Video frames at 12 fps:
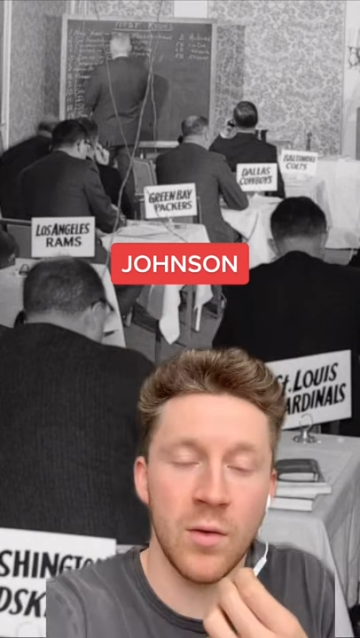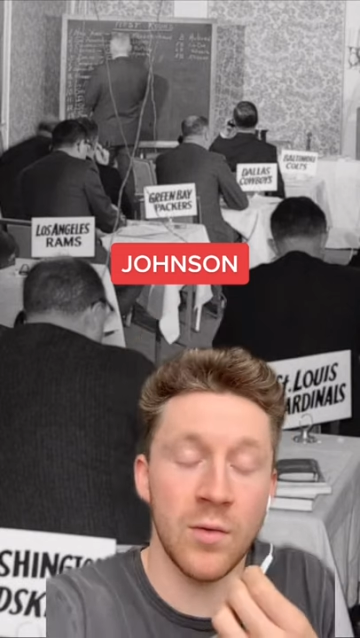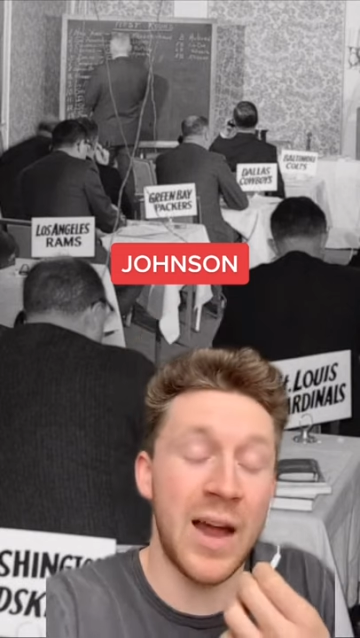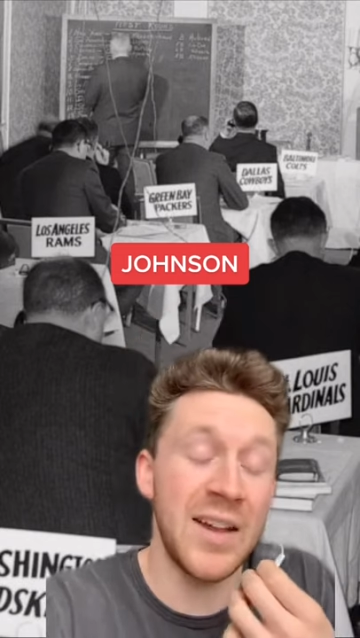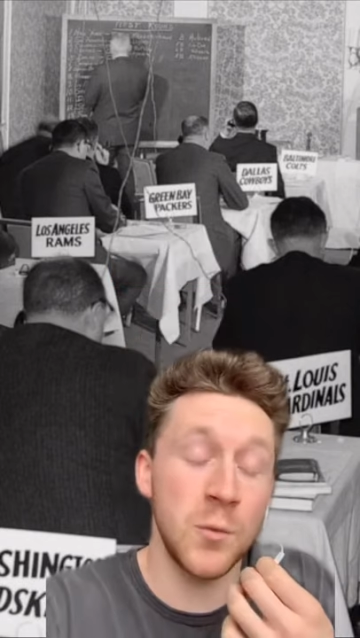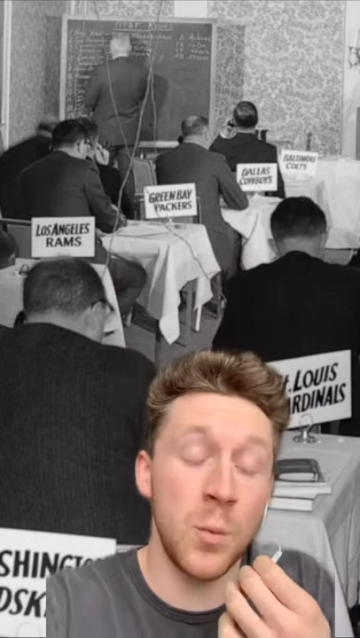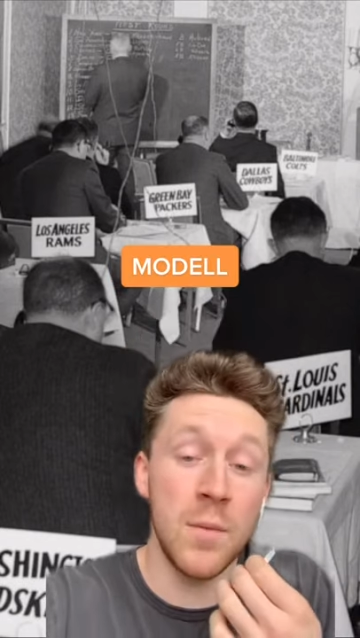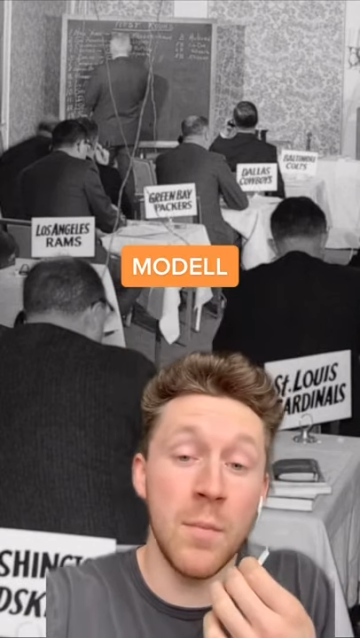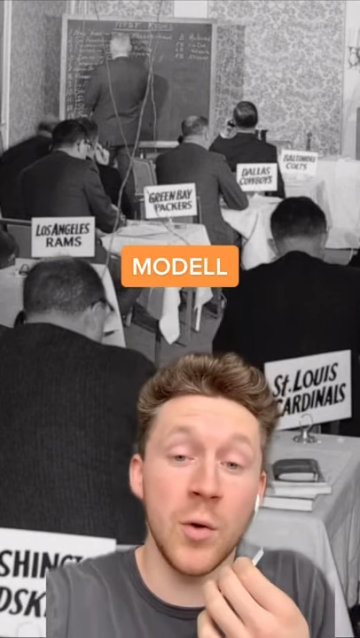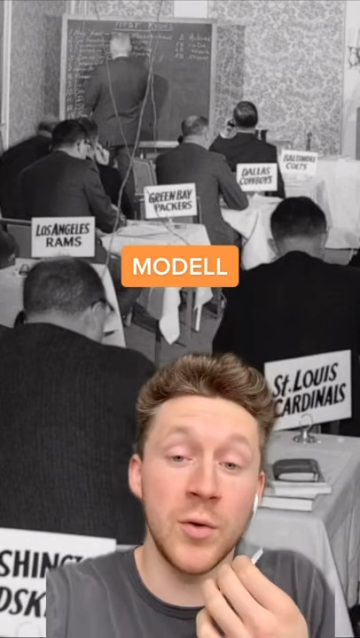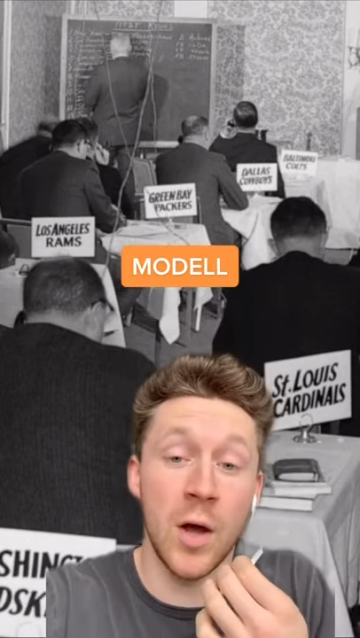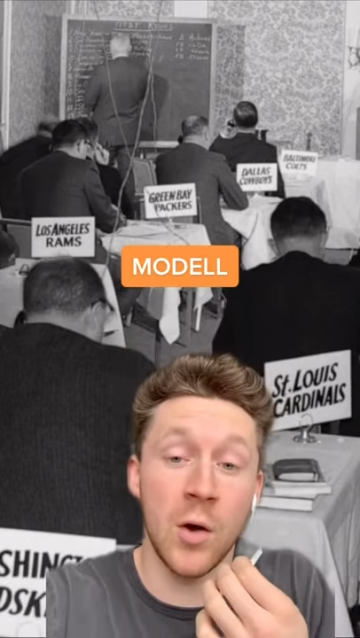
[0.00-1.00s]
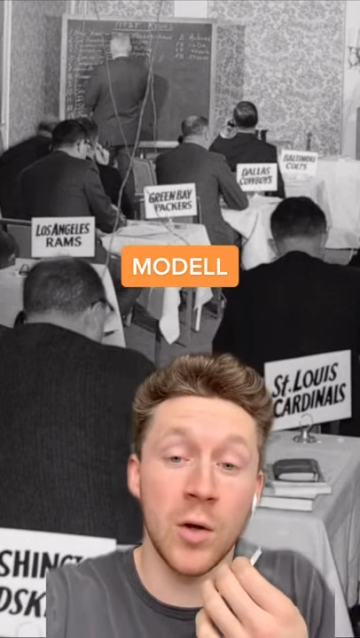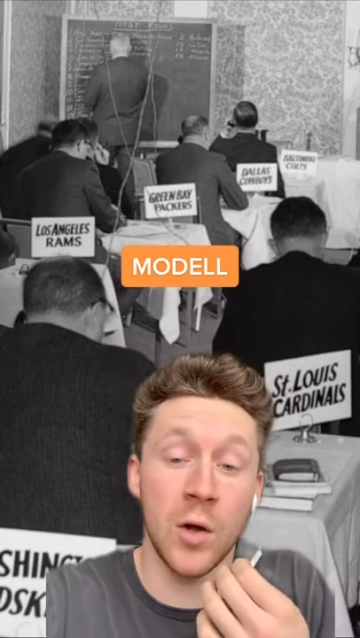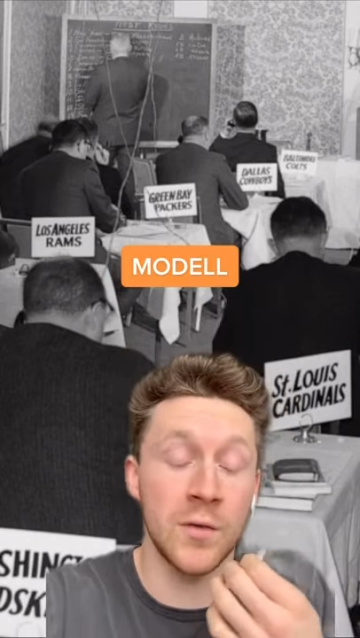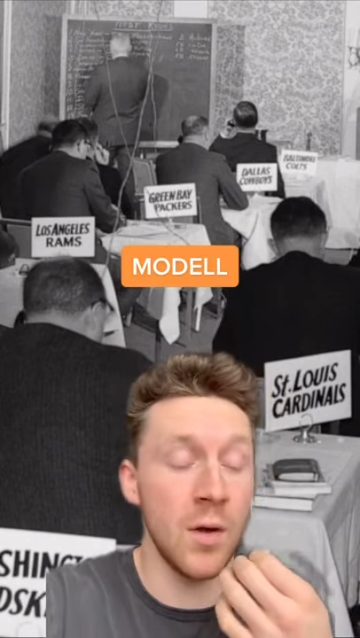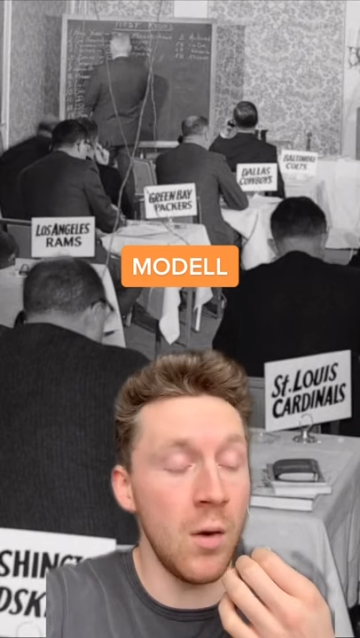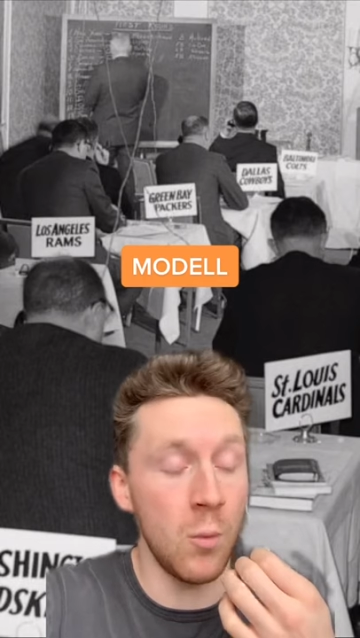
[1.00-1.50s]
That's when Modell
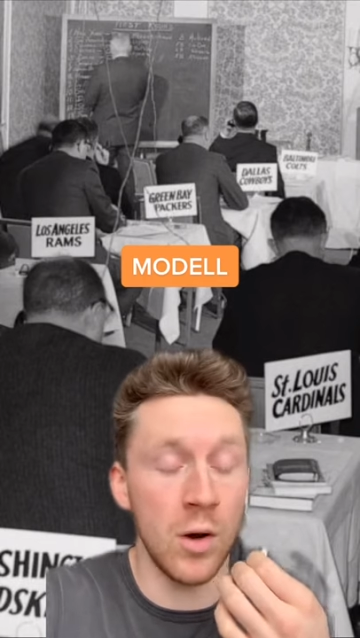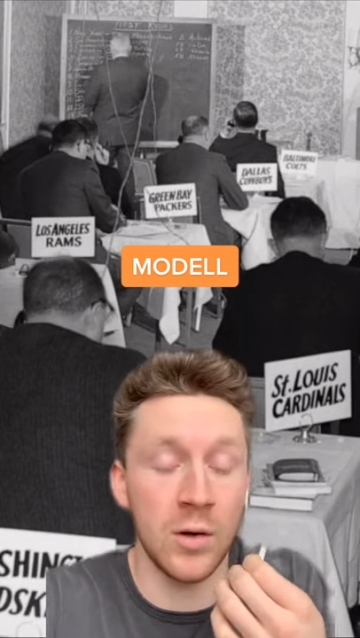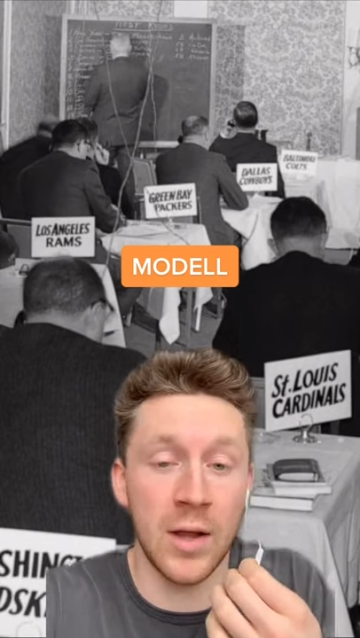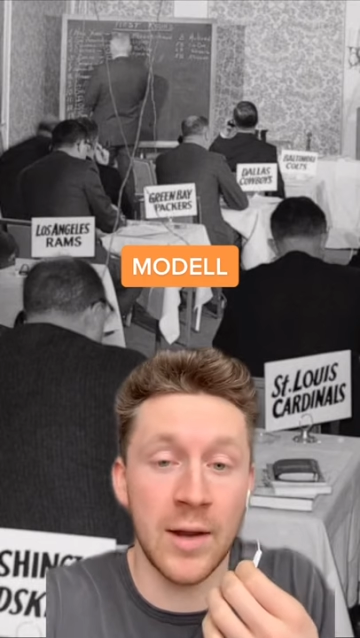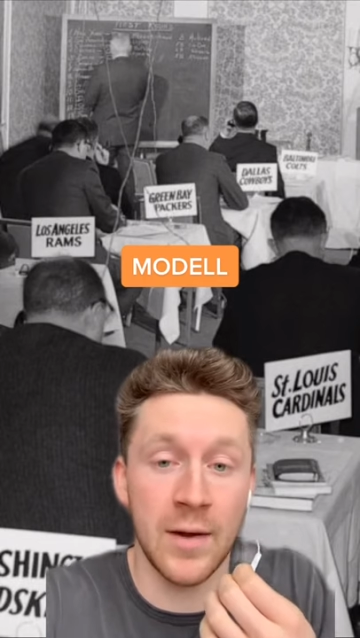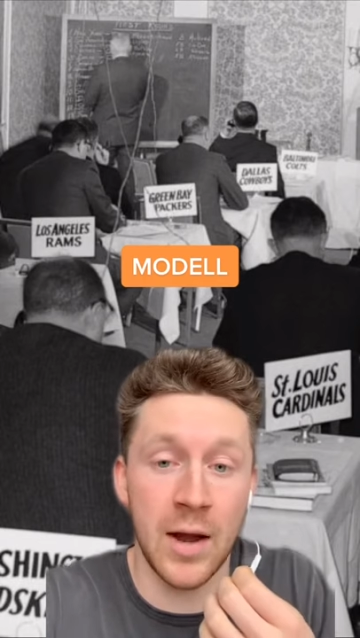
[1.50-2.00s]
goes, Oh, well, glad to